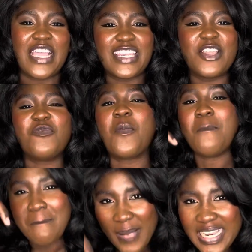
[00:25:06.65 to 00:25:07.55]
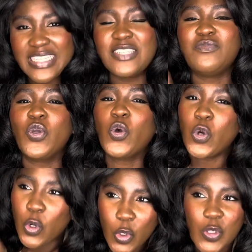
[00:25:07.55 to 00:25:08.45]
They reminded me
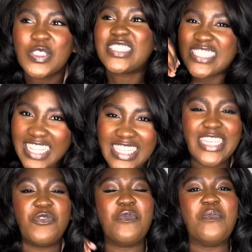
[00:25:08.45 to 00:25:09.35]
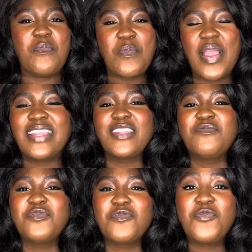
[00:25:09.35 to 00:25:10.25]
constantly, reminded
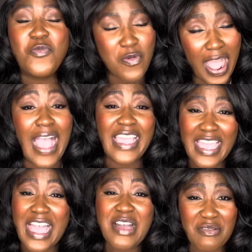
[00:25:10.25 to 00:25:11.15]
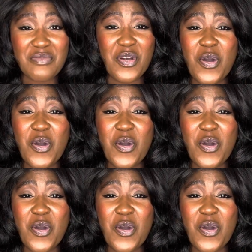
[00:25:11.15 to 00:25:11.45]
me of who I am,